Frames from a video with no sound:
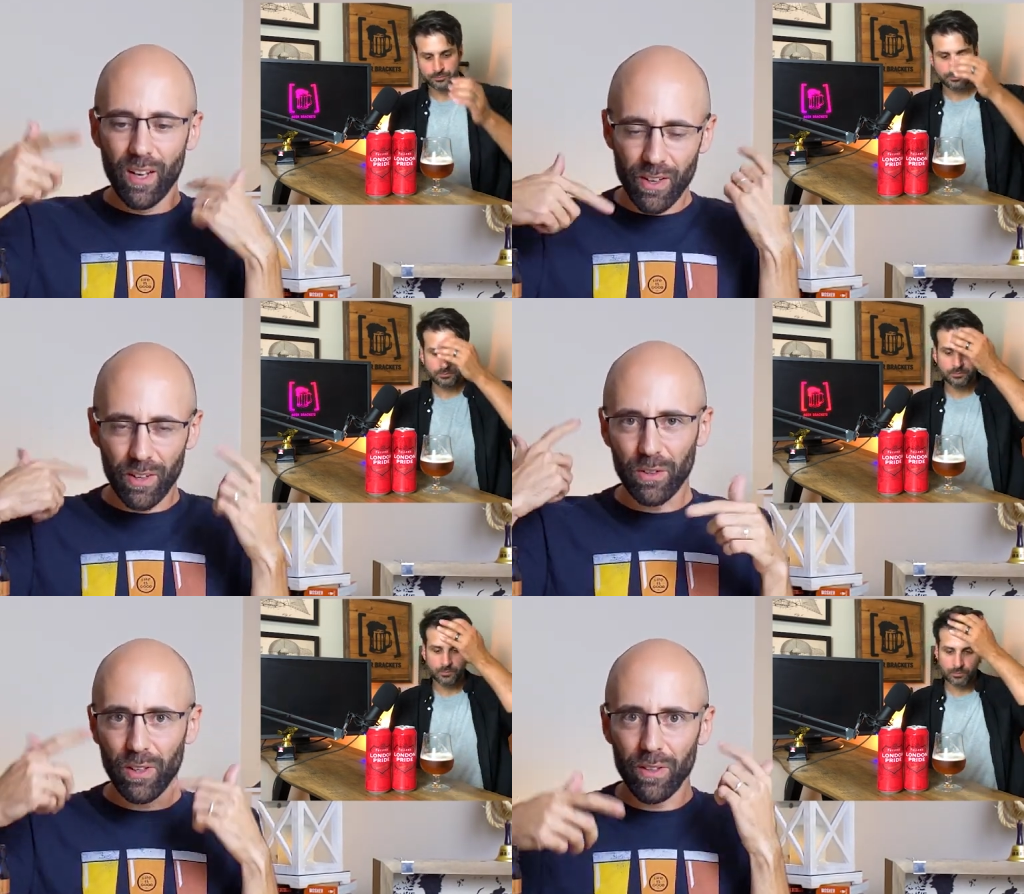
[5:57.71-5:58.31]
Speaker 1: you know,
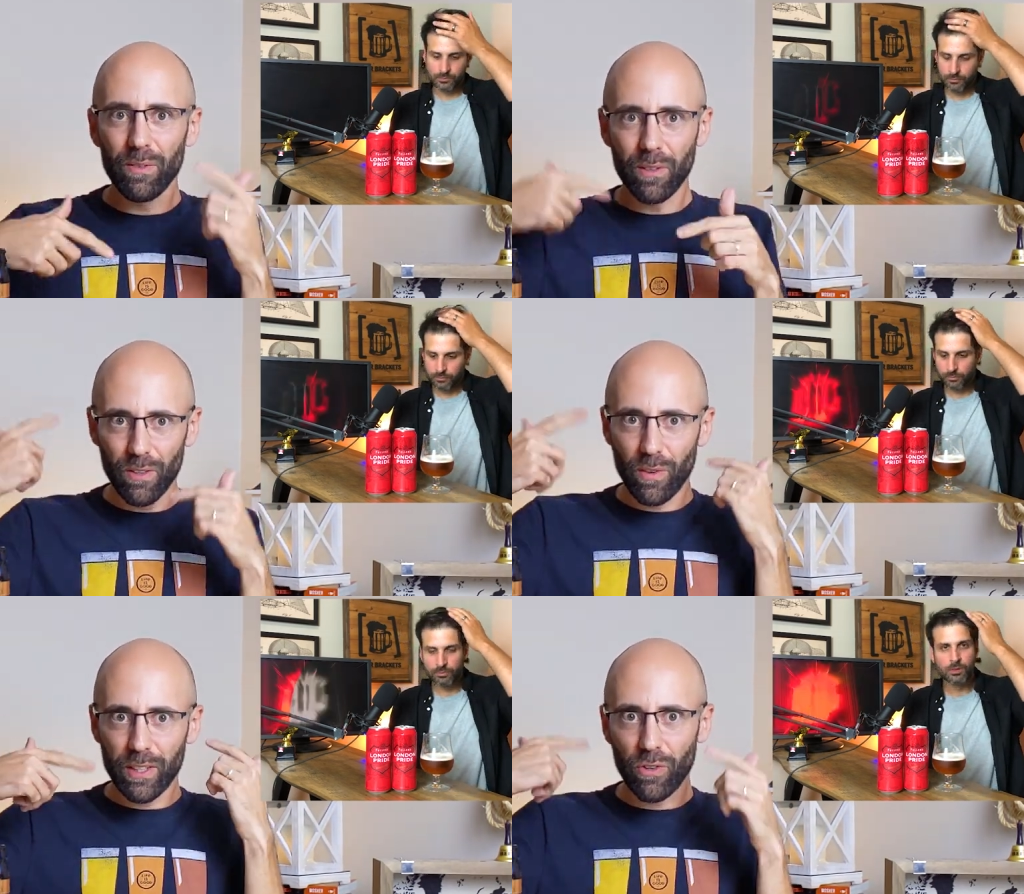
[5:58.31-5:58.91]
the the
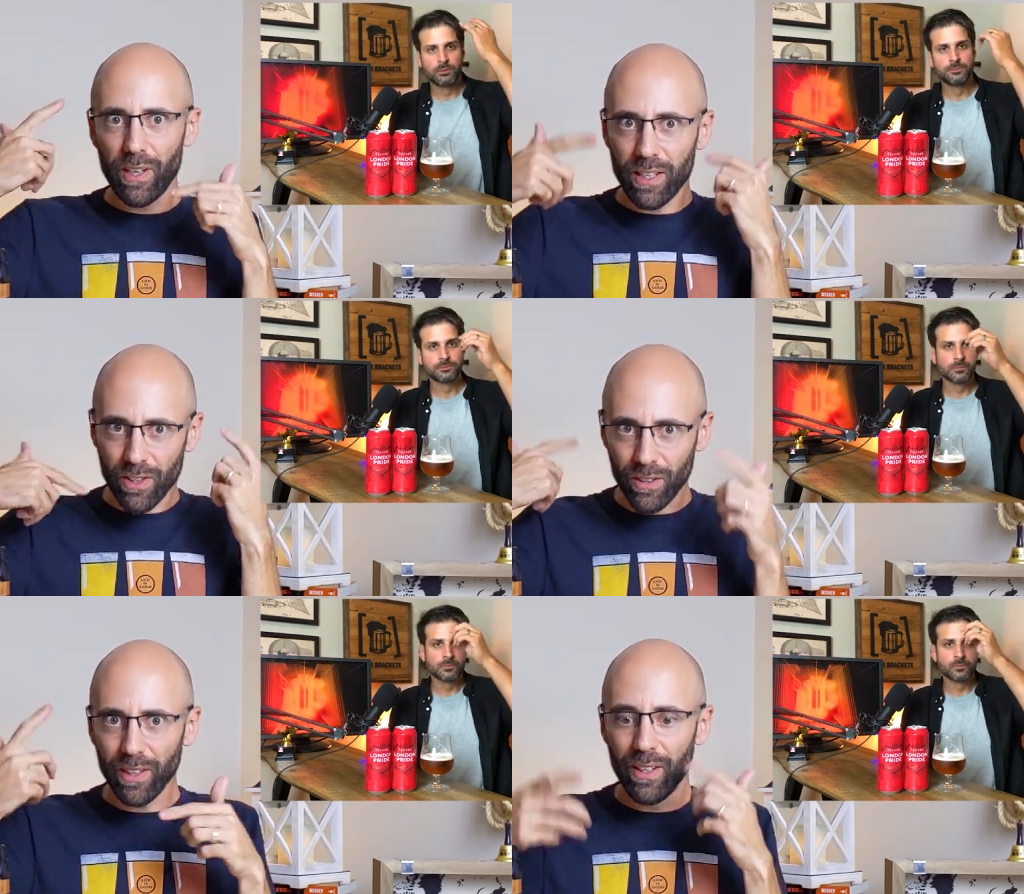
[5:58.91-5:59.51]

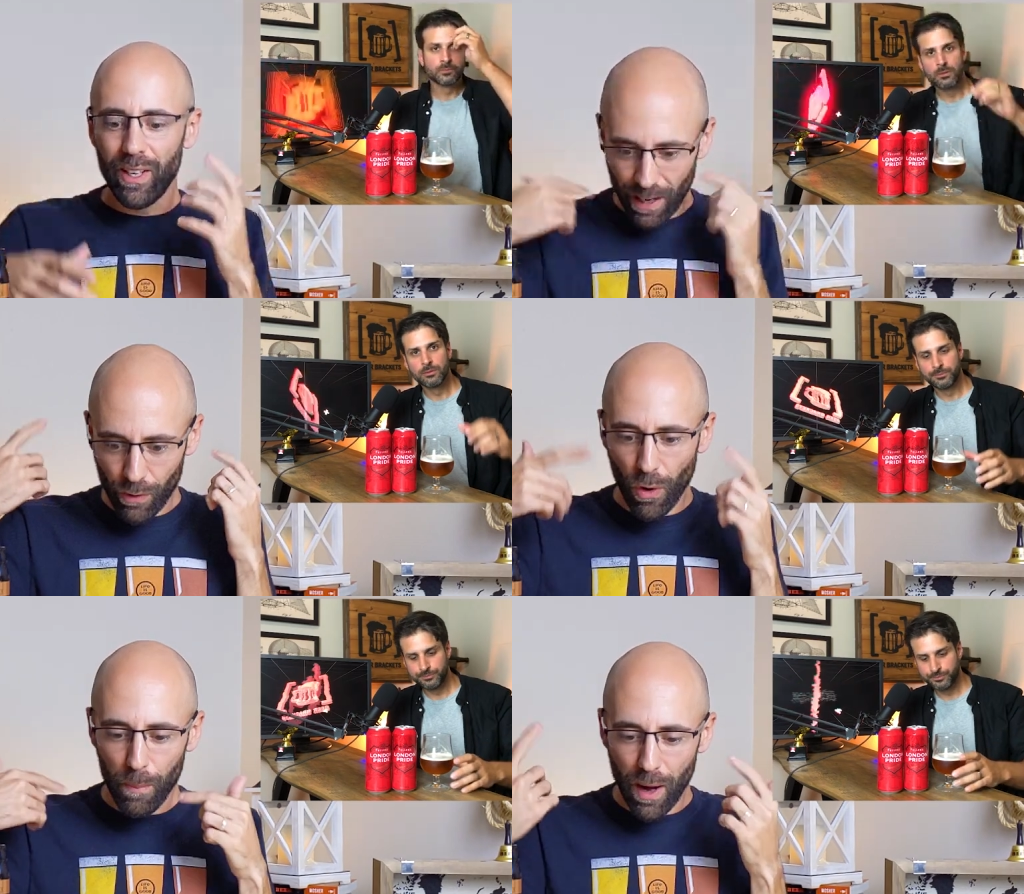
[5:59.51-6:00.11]
retronasal
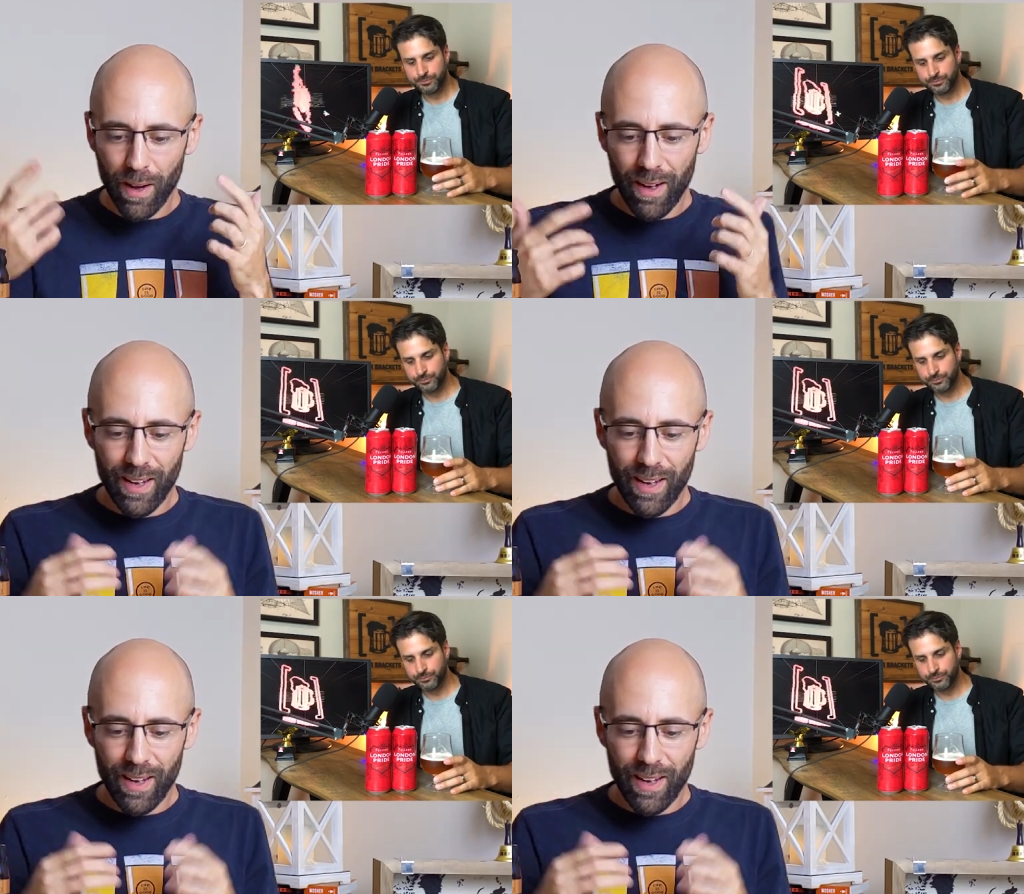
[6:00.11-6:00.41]
aroma.